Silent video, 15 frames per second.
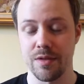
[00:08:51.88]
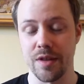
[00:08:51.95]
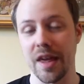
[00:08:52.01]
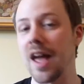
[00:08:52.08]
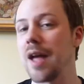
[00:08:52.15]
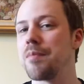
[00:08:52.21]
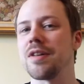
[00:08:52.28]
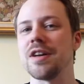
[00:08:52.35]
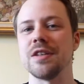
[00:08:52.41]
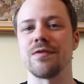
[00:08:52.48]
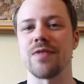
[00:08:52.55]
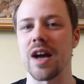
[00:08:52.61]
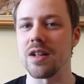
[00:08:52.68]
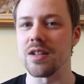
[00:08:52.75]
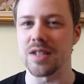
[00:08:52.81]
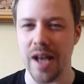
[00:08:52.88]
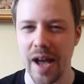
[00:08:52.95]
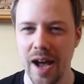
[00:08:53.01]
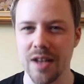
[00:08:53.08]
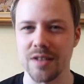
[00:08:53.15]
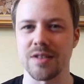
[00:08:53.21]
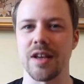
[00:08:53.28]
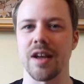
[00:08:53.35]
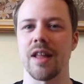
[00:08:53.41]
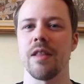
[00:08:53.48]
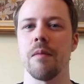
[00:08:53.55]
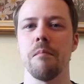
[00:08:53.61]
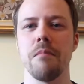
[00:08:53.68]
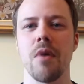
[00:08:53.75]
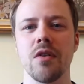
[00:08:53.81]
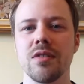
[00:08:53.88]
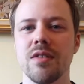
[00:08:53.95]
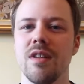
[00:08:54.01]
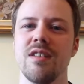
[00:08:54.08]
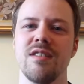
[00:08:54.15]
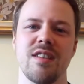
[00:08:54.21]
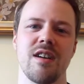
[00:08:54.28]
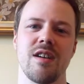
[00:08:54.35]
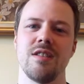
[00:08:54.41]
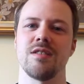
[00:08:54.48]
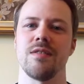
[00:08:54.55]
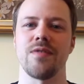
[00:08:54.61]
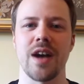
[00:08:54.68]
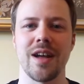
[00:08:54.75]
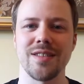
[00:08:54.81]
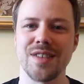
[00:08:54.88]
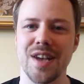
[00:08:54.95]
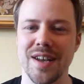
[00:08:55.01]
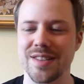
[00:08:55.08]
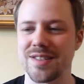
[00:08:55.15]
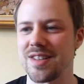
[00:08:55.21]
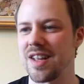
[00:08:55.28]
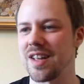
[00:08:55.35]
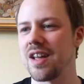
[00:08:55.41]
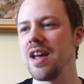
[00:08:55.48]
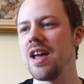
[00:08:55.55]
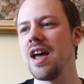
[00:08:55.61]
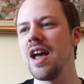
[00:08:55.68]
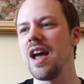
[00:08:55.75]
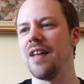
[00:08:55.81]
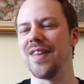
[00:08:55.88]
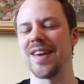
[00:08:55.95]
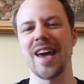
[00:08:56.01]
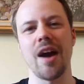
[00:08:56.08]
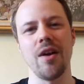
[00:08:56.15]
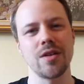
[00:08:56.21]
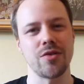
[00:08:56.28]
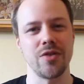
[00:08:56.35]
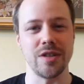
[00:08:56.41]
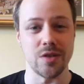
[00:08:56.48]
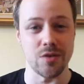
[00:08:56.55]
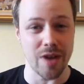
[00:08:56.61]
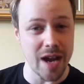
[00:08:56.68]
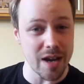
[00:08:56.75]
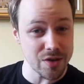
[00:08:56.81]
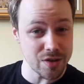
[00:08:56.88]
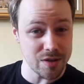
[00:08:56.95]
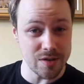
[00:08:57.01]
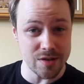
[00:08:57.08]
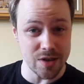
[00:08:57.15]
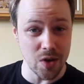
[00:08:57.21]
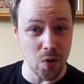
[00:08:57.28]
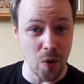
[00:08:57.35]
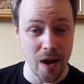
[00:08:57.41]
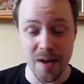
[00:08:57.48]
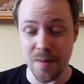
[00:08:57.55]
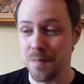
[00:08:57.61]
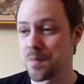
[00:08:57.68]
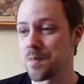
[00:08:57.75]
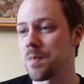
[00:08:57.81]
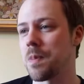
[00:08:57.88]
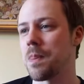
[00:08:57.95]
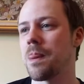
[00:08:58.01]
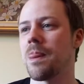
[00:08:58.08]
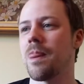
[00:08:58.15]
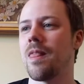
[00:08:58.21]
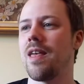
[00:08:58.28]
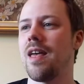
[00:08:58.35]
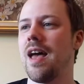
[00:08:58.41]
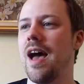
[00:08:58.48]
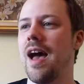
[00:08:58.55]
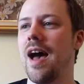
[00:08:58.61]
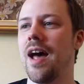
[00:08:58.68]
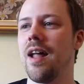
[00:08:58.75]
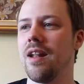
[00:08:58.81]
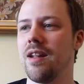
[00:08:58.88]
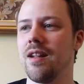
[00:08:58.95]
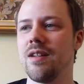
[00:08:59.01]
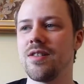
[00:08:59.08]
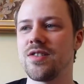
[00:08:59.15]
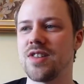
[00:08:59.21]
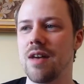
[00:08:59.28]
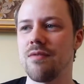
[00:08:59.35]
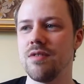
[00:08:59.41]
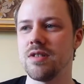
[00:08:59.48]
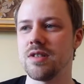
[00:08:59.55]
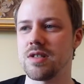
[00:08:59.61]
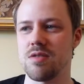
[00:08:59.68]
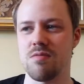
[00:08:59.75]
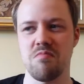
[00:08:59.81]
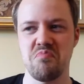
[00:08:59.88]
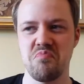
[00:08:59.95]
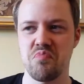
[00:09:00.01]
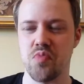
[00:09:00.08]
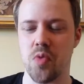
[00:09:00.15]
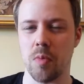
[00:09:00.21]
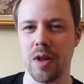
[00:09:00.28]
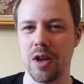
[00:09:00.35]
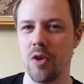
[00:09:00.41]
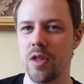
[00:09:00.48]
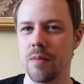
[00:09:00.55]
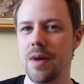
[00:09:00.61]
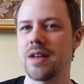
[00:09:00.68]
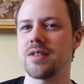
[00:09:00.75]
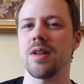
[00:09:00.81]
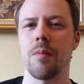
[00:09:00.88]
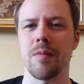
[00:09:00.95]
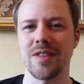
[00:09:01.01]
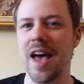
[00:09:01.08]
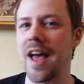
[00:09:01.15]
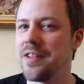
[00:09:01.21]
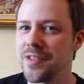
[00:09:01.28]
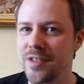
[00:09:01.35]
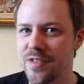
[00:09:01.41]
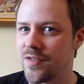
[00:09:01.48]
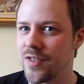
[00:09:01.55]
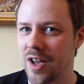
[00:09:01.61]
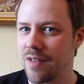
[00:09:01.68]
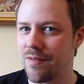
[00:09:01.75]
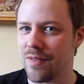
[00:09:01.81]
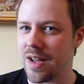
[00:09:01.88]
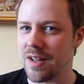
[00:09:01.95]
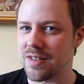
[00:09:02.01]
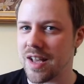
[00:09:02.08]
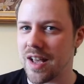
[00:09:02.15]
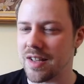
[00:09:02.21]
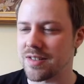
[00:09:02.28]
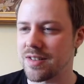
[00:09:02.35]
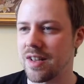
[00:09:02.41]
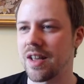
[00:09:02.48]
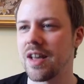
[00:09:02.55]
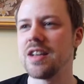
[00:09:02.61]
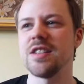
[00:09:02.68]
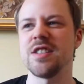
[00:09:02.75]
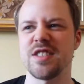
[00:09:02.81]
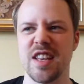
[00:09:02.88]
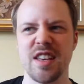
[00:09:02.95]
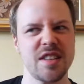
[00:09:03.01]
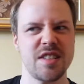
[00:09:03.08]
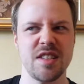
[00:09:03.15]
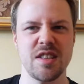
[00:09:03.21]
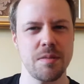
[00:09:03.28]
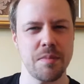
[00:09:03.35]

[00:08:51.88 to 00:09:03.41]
the gameplay is fantastic and the monster designs are fantastic and the character interactions are great. And 7's probably not the best. 10's fucking fantastic. 6 is